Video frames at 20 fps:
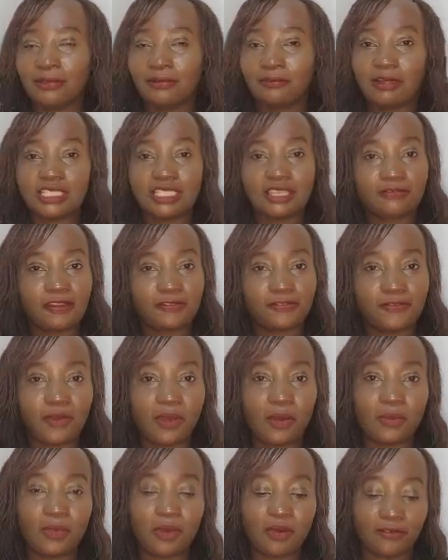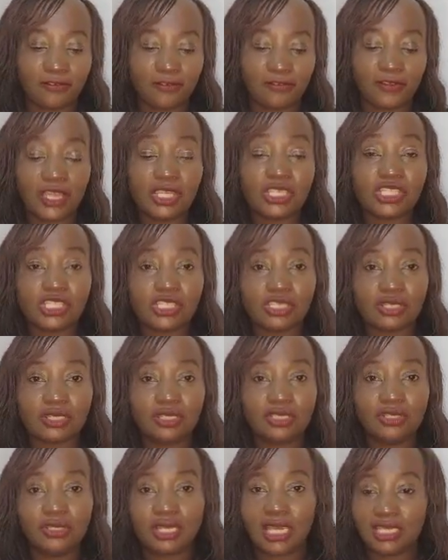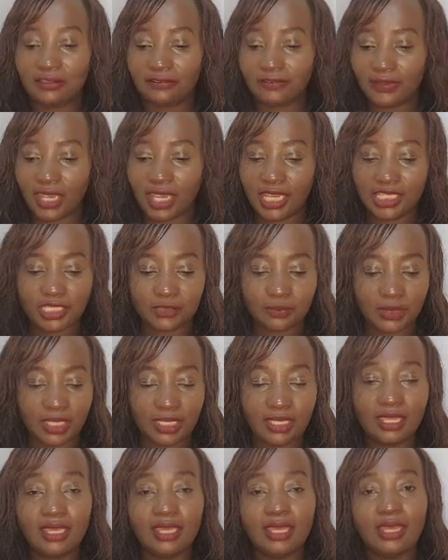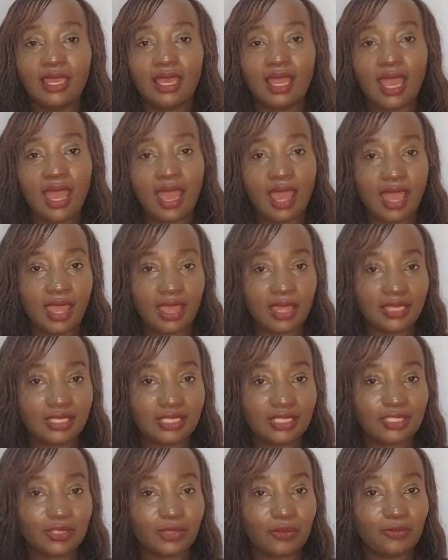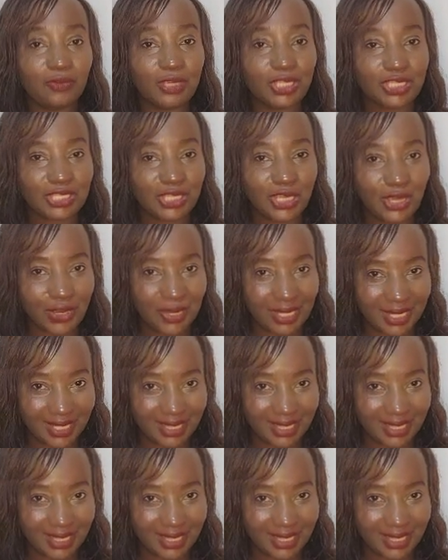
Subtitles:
whatever form of function, you can invite me and we talk.